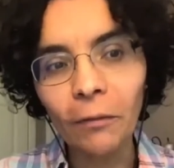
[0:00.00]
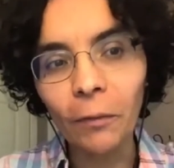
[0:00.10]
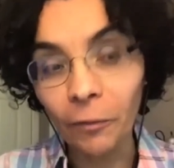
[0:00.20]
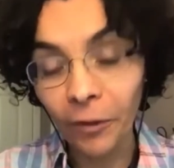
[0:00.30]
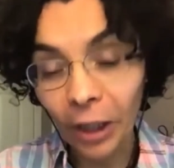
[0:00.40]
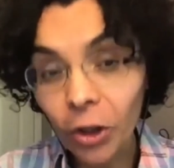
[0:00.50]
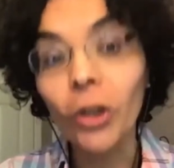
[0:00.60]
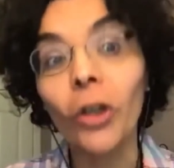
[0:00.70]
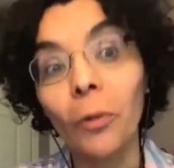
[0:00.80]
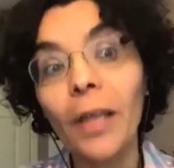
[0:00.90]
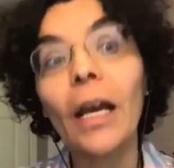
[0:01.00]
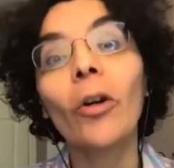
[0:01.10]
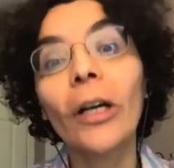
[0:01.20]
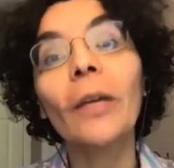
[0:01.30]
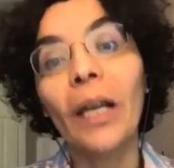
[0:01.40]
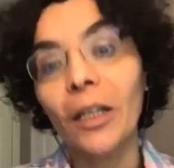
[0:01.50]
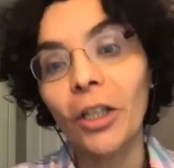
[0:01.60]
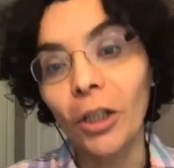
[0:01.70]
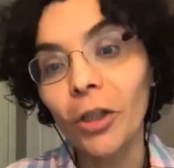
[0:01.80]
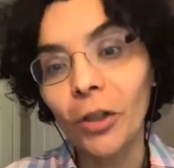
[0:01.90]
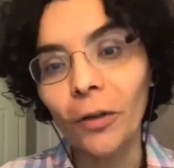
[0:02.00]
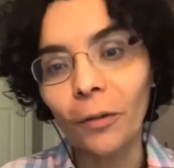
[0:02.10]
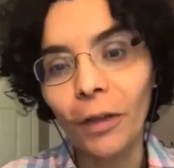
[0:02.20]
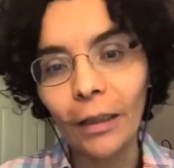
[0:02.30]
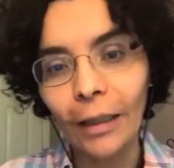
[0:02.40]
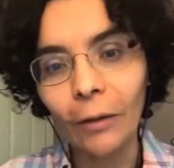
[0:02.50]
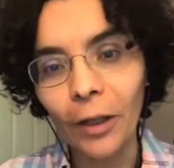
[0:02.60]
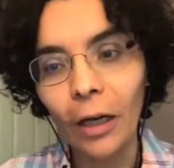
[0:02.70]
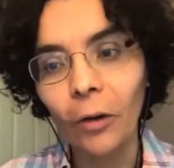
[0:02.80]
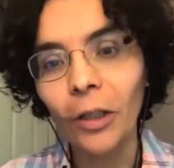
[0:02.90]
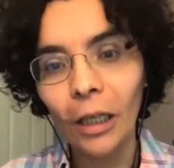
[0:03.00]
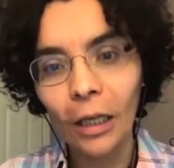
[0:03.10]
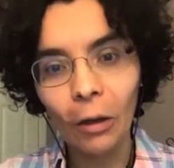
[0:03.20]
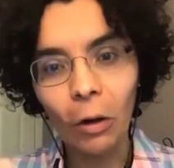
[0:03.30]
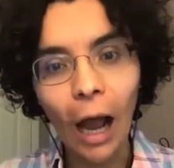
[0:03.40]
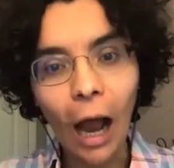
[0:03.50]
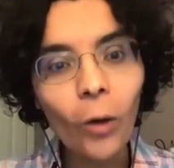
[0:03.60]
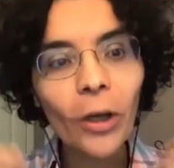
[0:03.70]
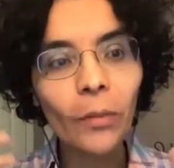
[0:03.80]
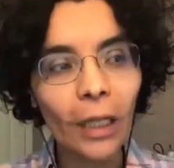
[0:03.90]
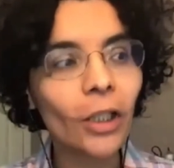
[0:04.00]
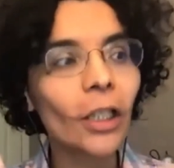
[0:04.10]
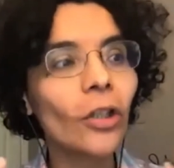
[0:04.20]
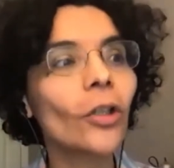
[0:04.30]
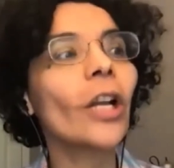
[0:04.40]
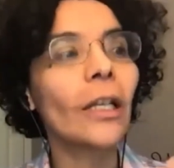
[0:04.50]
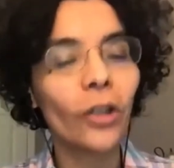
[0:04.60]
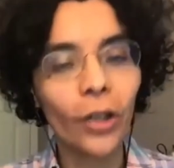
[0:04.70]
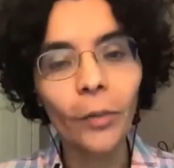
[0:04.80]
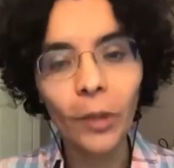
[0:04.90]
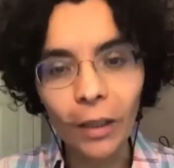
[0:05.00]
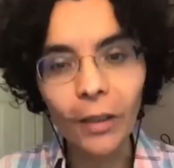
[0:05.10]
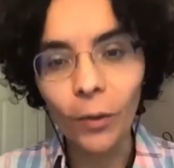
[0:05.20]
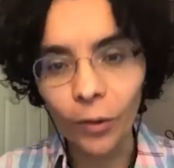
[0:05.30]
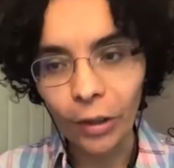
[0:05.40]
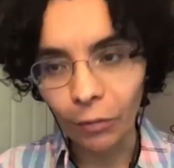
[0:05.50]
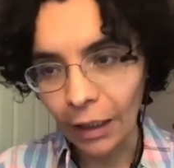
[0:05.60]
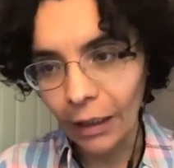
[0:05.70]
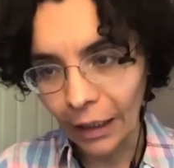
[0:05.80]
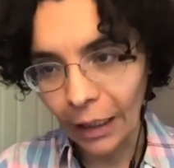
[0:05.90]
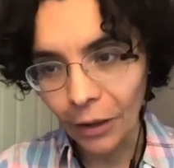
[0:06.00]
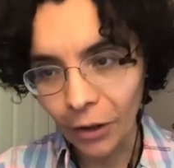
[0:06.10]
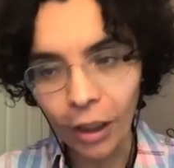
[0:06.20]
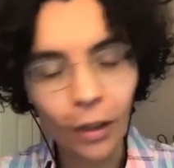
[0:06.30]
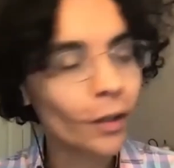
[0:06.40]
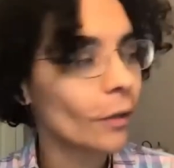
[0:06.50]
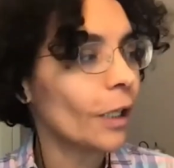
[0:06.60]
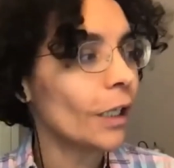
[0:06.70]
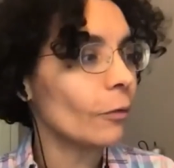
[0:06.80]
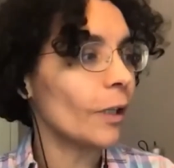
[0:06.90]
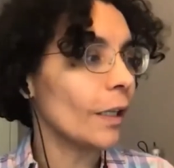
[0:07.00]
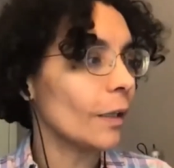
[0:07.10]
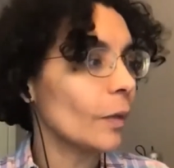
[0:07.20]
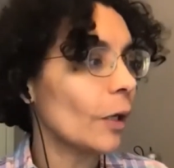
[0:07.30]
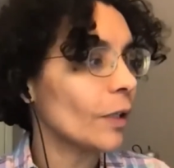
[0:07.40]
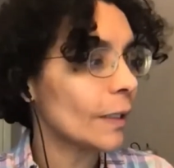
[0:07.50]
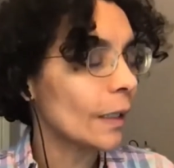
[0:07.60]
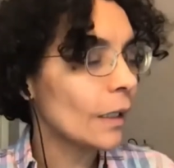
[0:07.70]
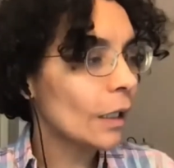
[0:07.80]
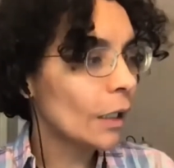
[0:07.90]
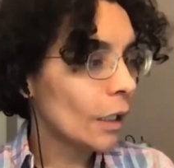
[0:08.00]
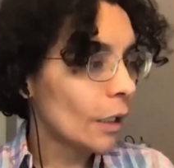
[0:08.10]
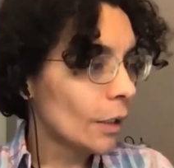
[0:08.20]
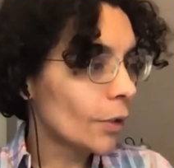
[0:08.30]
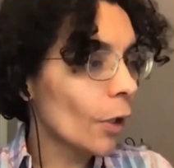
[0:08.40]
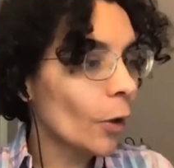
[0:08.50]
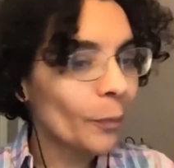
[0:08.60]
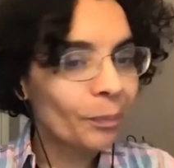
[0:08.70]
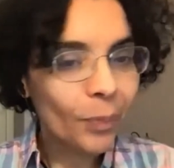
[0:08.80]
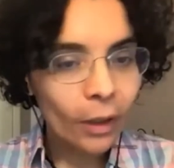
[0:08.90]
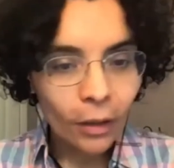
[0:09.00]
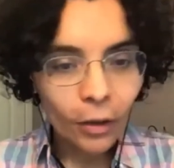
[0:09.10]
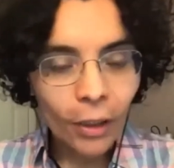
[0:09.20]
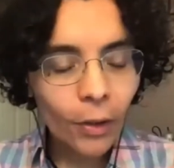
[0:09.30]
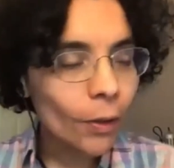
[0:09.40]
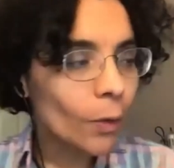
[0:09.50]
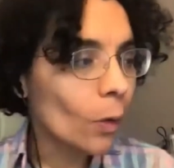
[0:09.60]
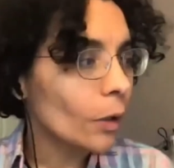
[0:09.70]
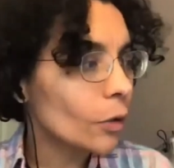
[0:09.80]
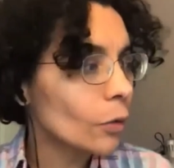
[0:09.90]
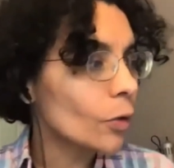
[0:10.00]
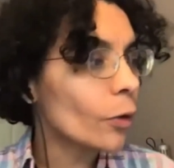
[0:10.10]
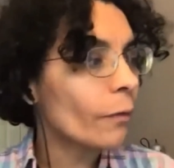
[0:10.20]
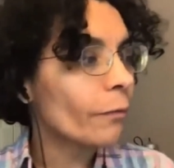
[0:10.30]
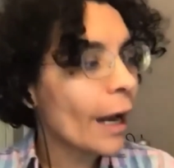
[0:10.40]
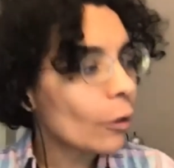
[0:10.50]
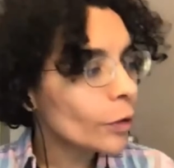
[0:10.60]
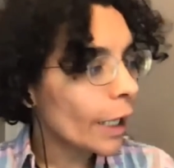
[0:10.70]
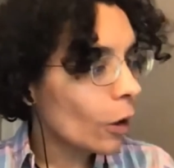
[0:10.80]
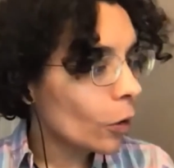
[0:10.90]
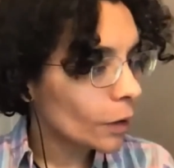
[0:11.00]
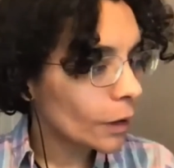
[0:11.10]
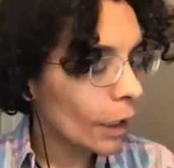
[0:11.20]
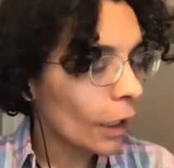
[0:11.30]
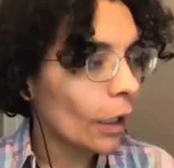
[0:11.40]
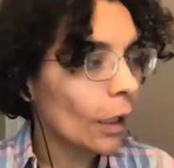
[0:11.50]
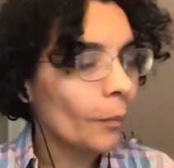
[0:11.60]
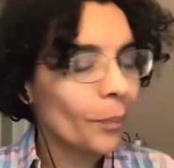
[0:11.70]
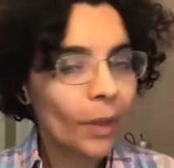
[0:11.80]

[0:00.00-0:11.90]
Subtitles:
fiction, without our imagination, right? Like without how imagination has shaped history, right, and has changed the way that we think about this. So just to sort of round out the